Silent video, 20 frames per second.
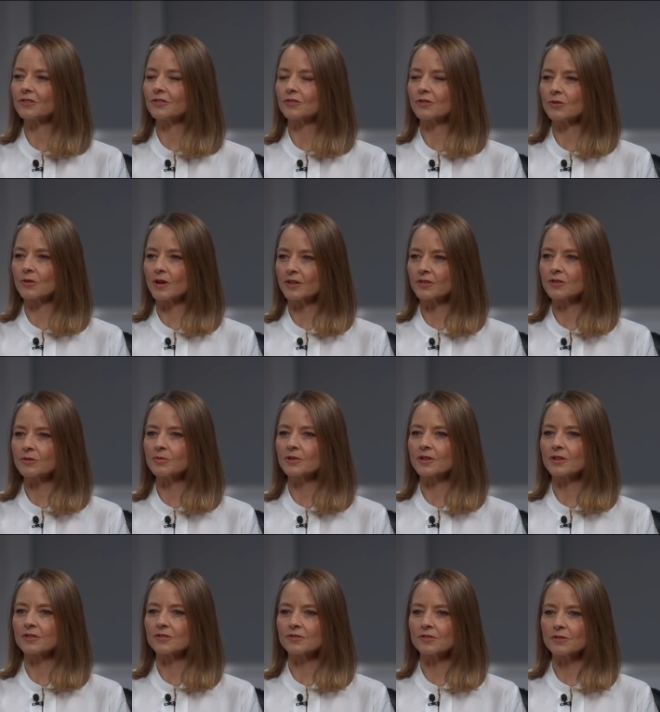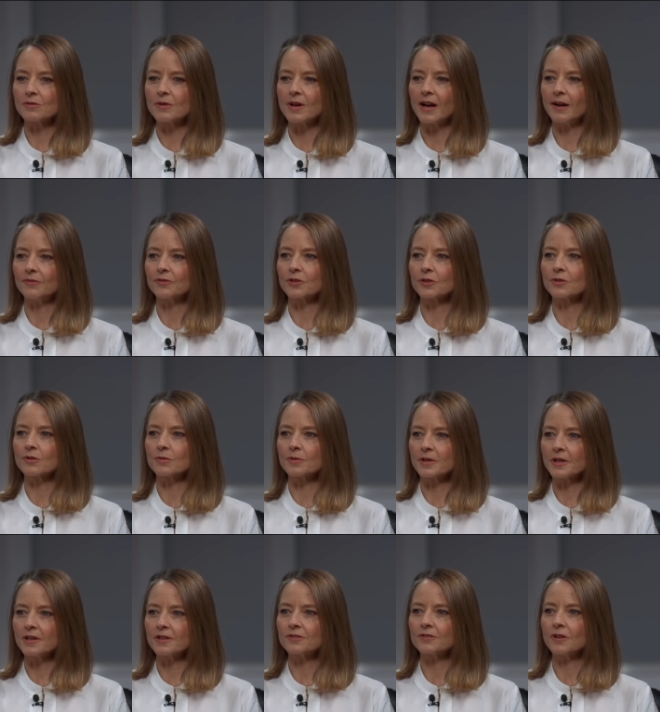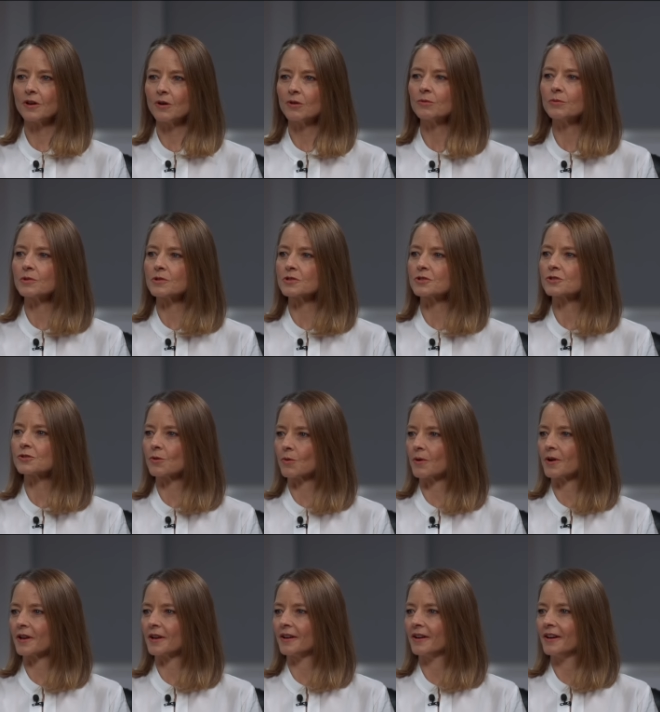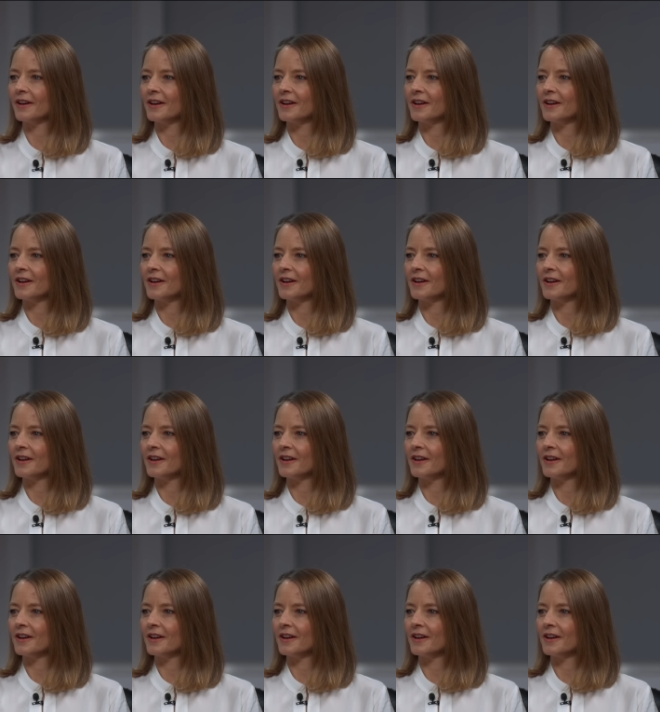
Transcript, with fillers: as a director because you have to create tone with the story.